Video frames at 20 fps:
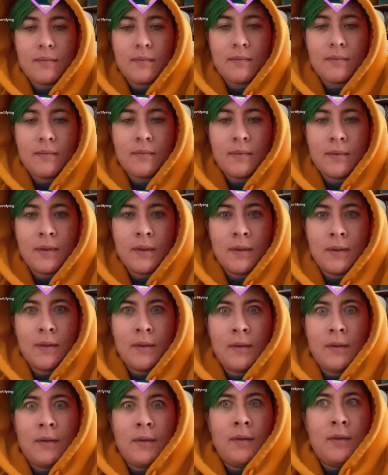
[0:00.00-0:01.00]

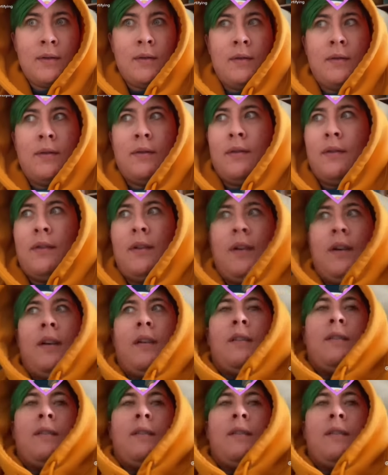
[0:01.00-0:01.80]
Nobody speaks.